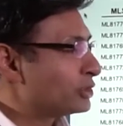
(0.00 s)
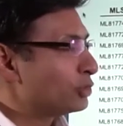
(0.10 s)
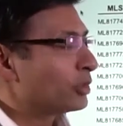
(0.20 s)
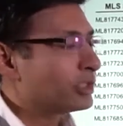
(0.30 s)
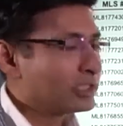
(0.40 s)

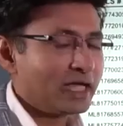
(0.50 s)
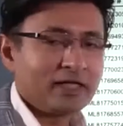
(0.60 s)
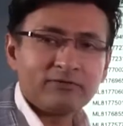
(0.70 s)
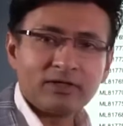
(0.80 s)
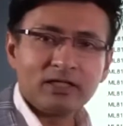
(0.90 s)
do want to
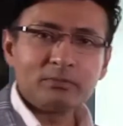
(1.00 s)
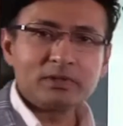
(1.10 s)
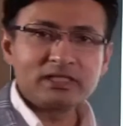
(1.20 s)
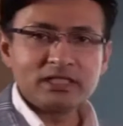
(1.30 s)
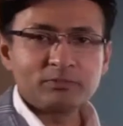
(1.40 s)
dive a little
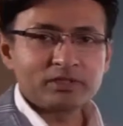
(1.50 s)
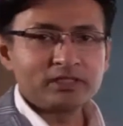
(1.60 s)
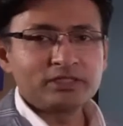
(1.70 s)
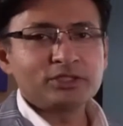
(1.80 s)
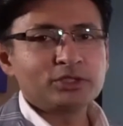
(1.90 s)
bit deeper
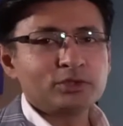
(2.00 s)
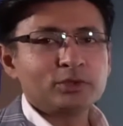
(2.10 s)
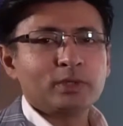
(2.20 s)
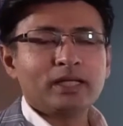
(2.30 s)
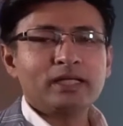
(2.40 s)
into